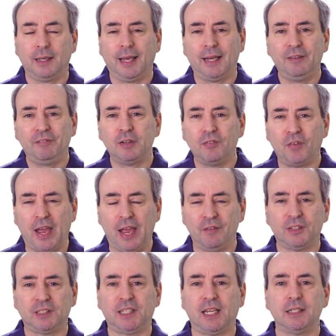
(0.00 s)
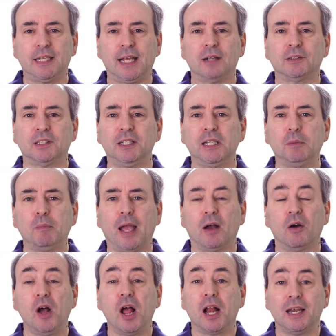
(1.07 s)
And if you've ever sent out an
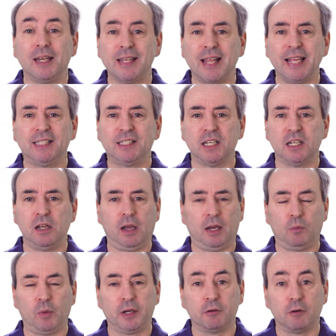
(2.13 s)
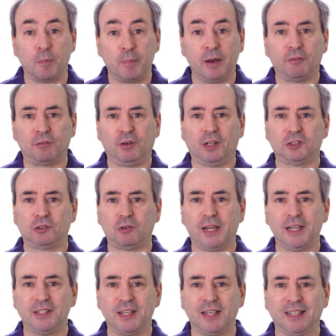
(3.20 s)
email late at night when you're a bit
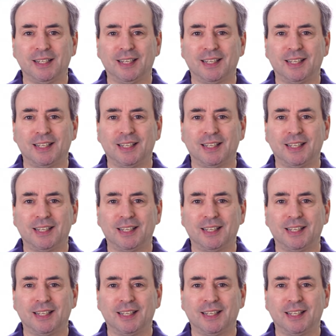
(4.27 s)
frustrated